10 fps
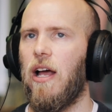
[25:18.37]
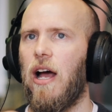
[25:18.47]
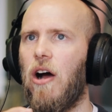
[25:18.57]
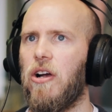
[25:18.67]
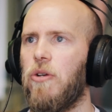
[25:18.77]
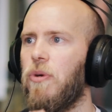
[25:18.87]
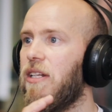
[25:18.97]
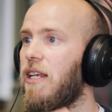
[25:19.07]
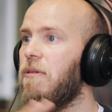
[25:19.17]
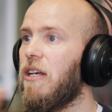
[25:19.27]
how can we
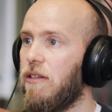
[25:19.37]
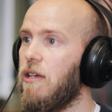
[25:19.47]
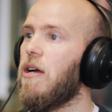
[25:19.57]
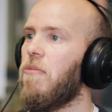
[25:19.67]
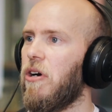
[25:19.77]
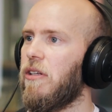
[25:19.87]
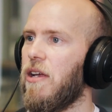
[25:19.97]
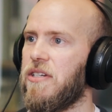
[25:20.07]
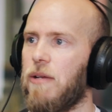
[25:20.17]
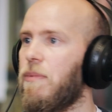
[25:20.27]
de-
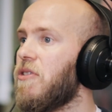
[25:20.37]
decommoditize that?